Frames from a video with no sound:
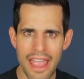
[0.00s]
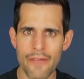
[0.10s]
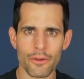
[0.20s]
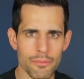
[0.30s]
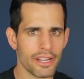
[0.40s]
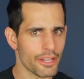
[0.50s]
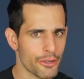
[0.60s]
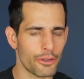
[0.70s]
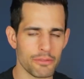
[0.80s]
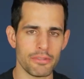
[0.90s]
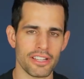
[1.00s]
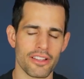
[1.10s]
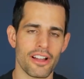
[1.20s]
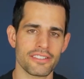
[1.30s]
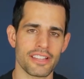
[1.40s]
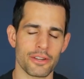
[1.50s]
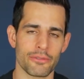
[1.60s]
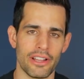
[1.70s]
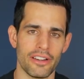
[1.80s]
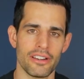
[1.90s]
everybody could be a content
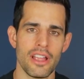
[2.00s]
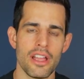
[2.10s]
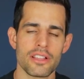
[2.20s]
creator.